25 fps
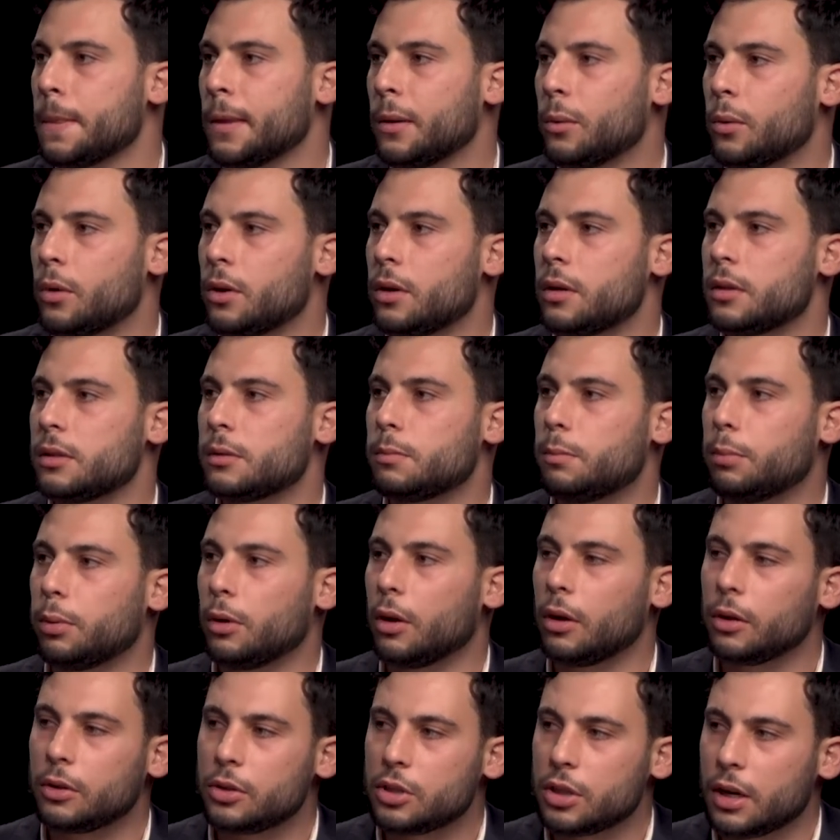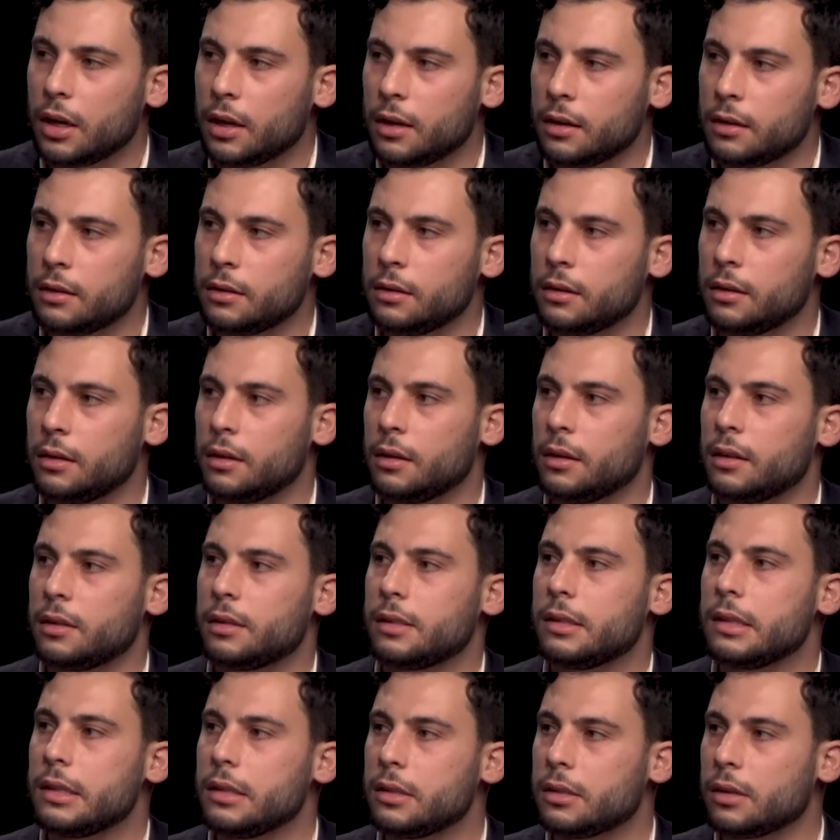Whereas blockchain, it's
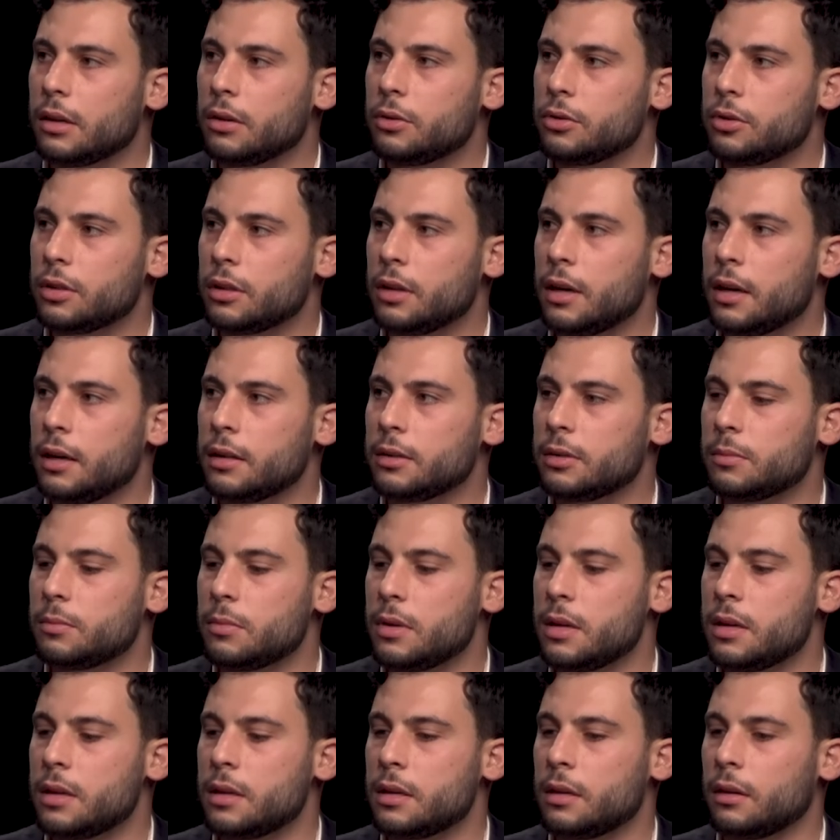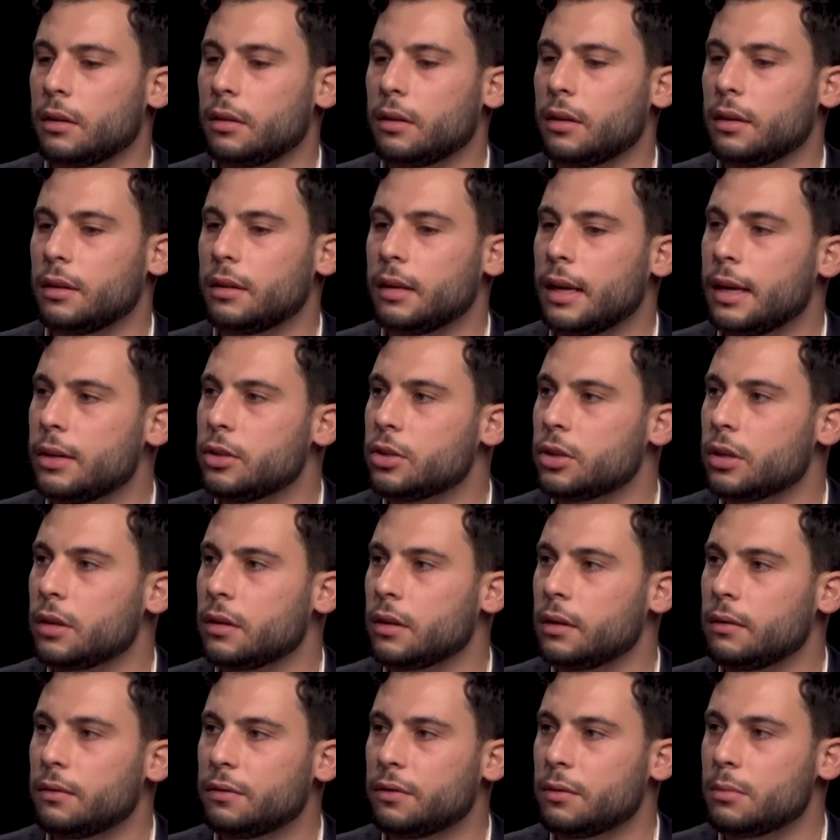decentralized, meaning the ledger,
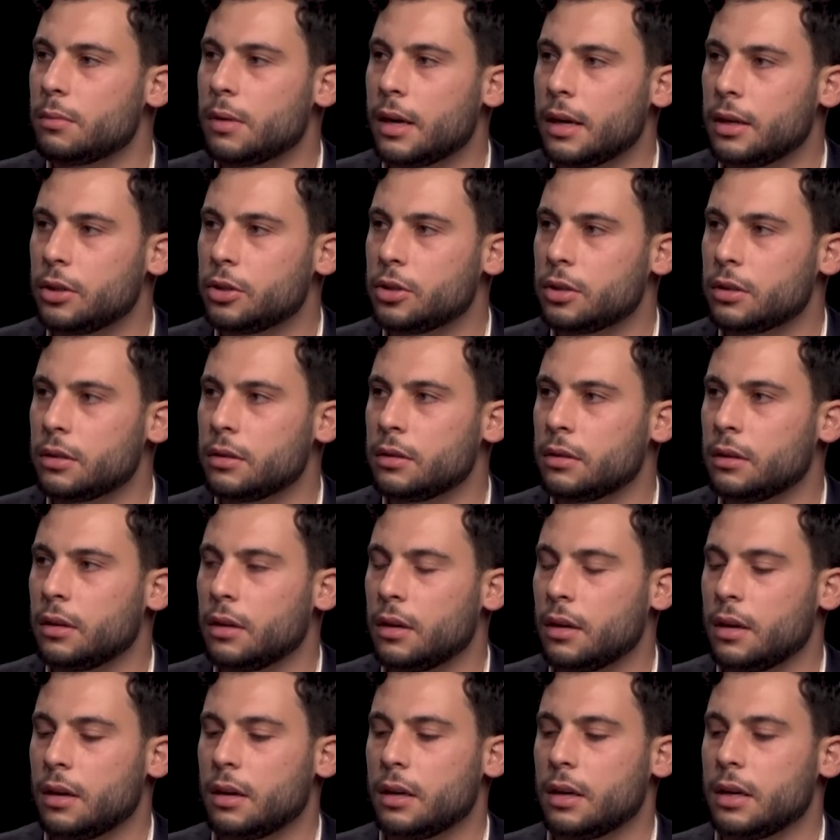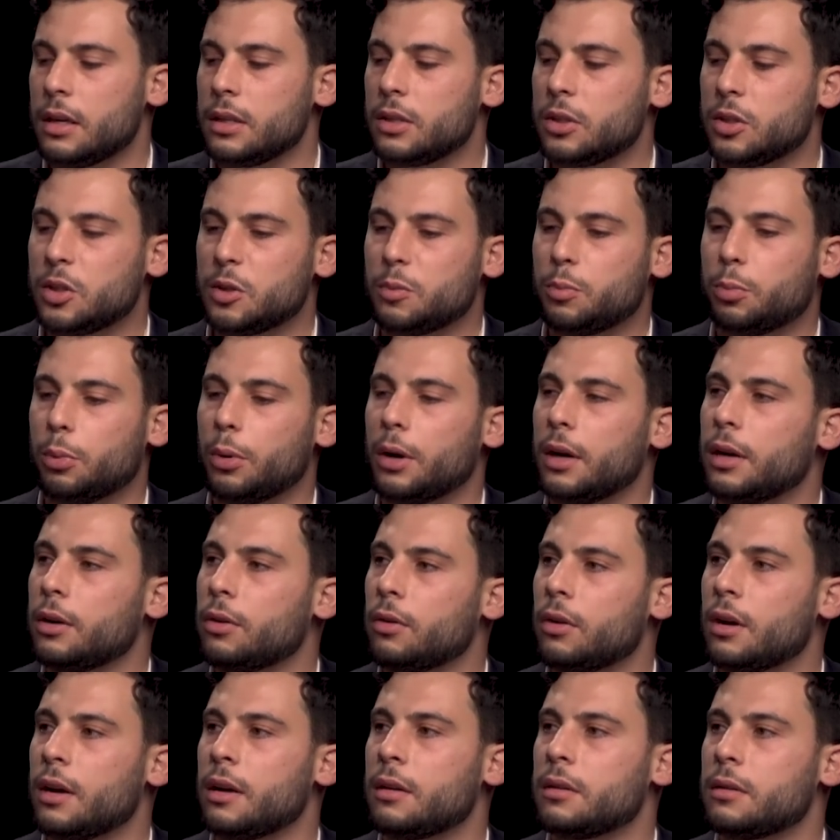the information, is spread
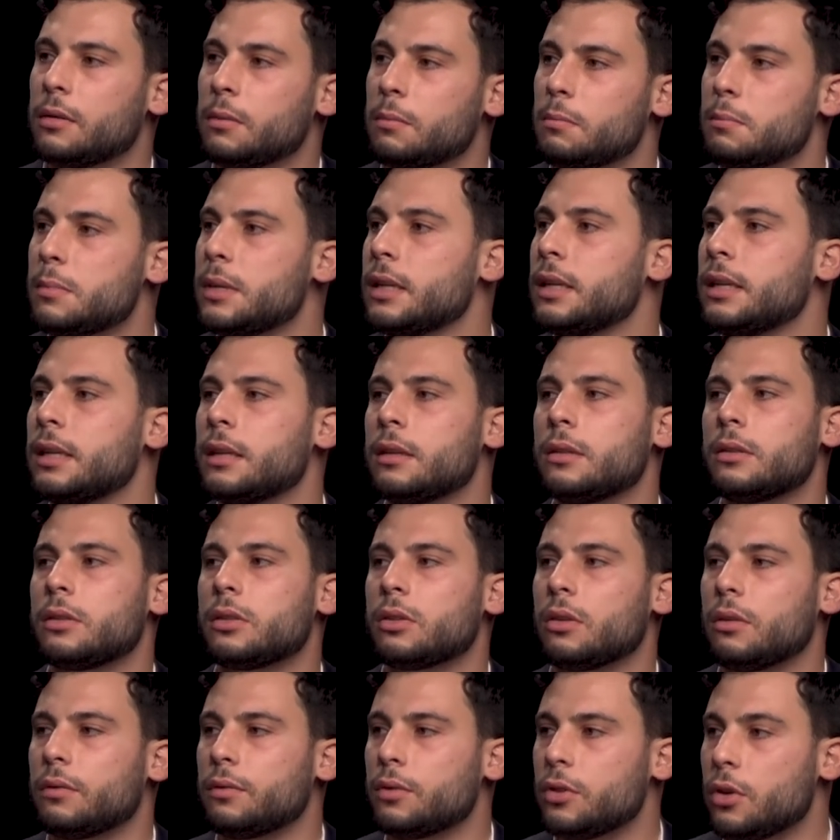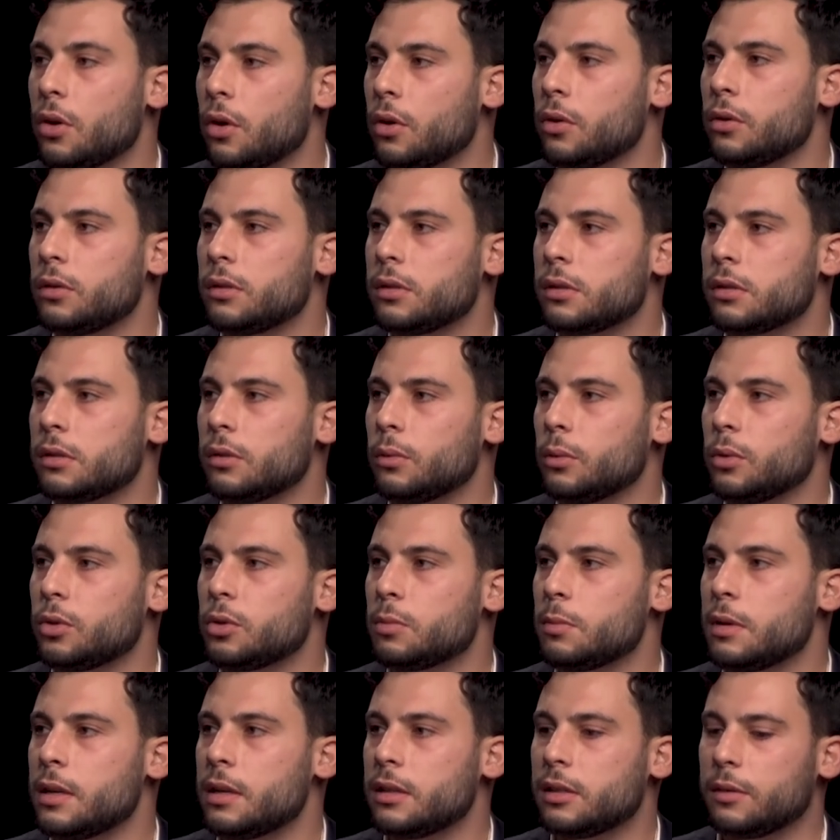around millions of nodes, which
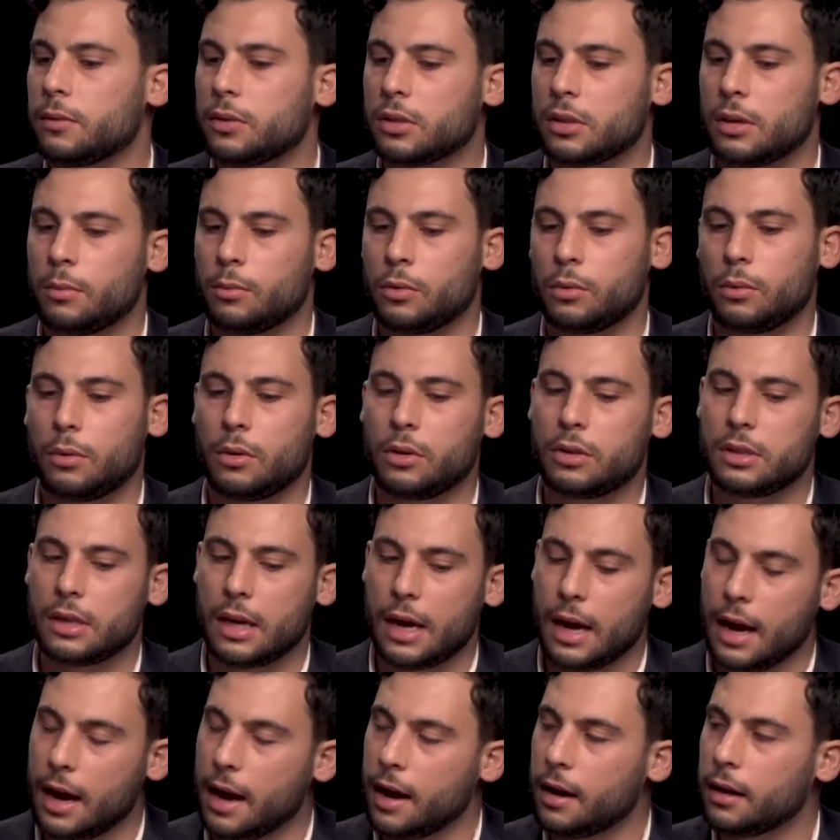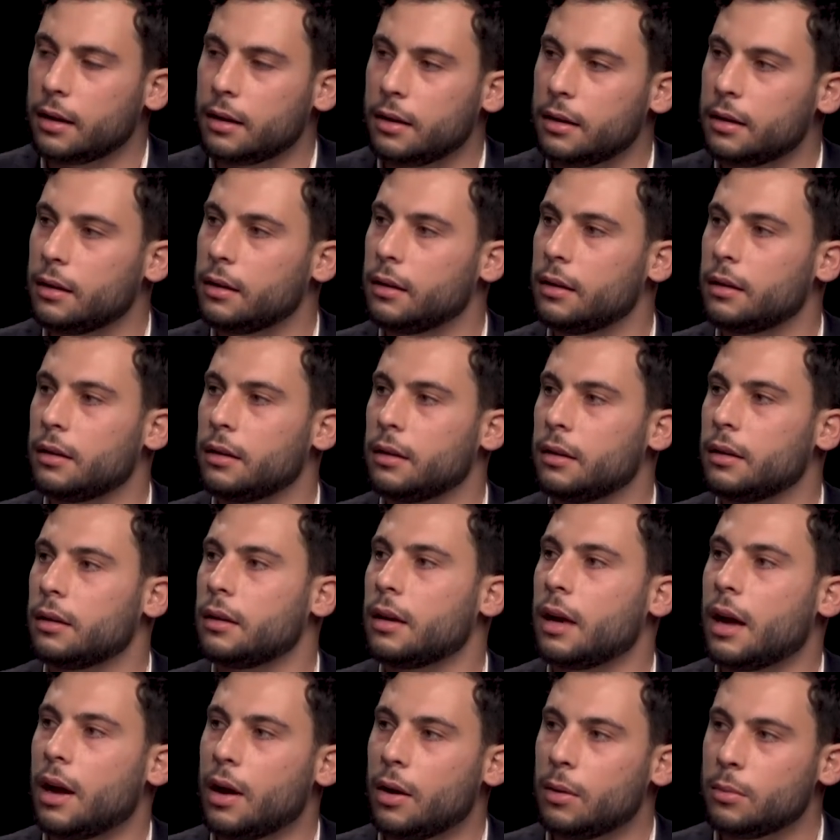means if someone were to hack
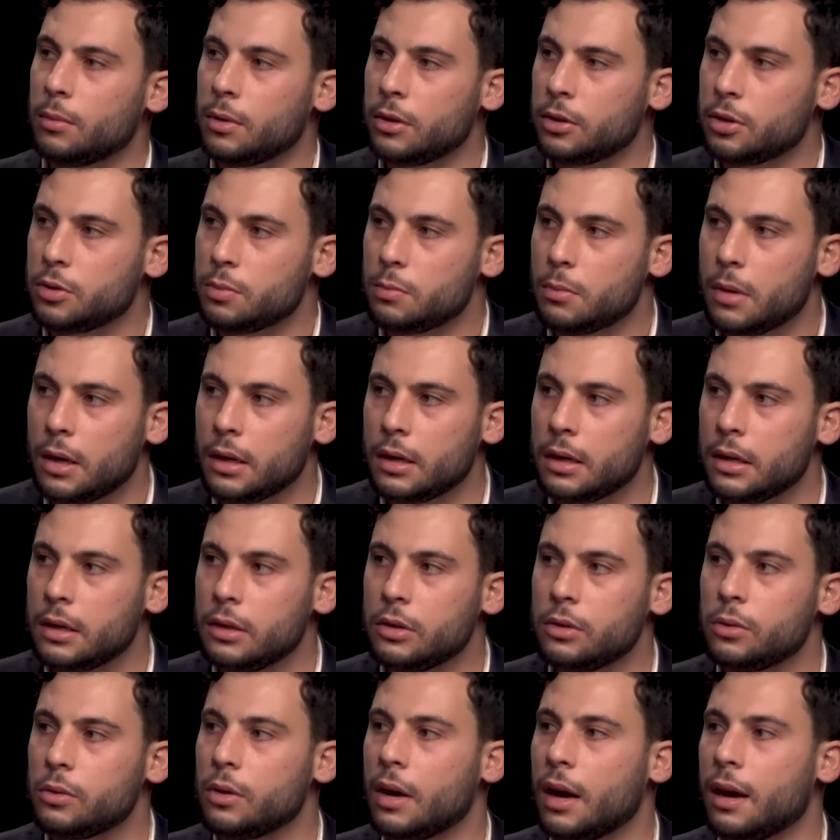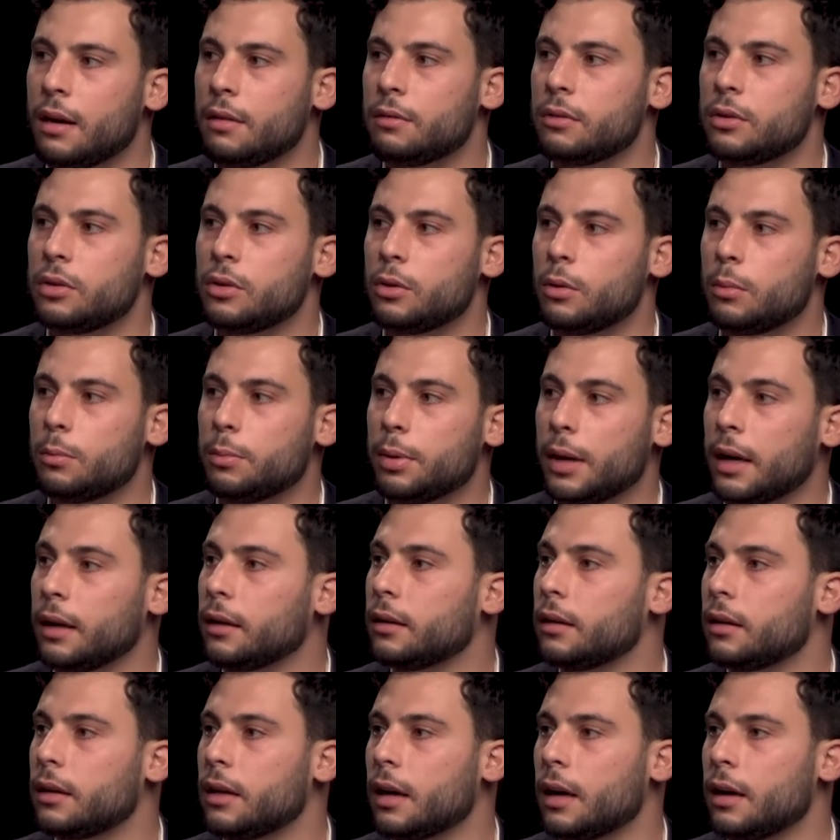how much money you have in your
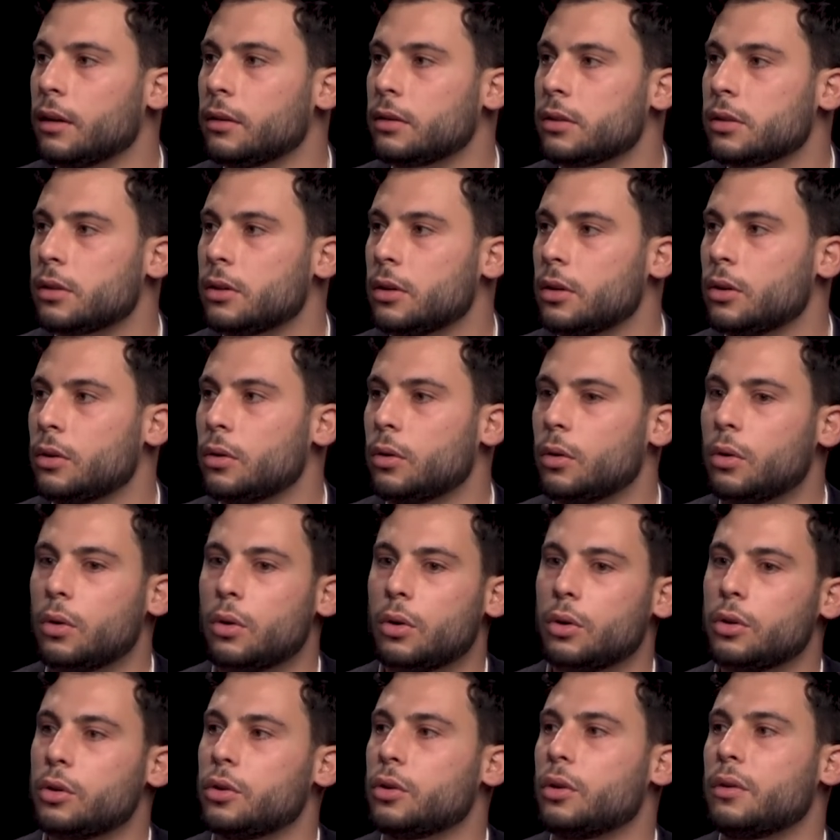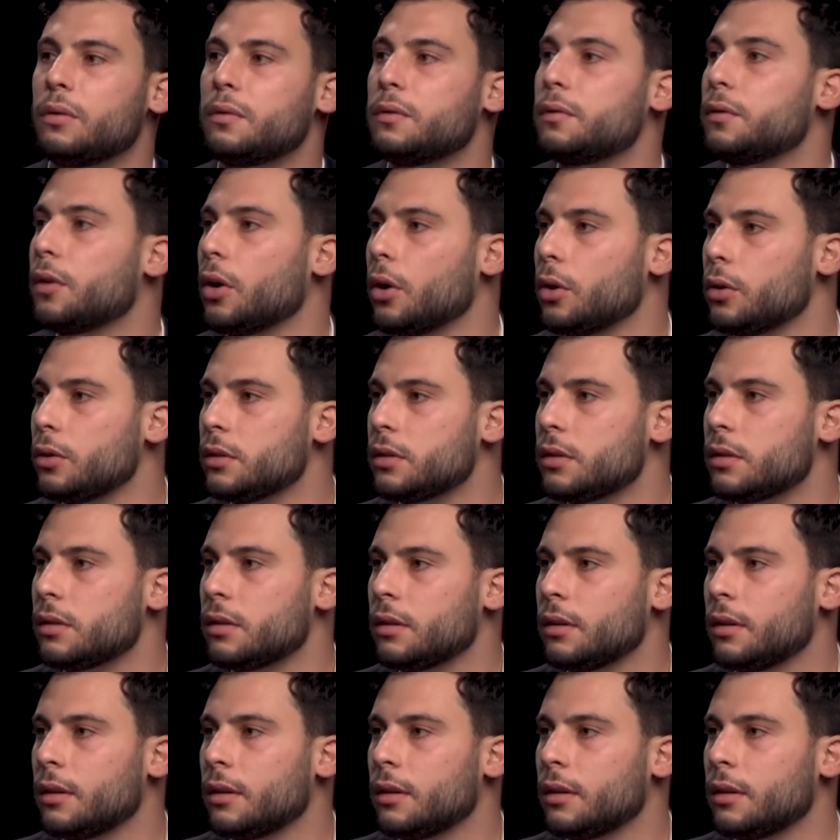bank account or your vote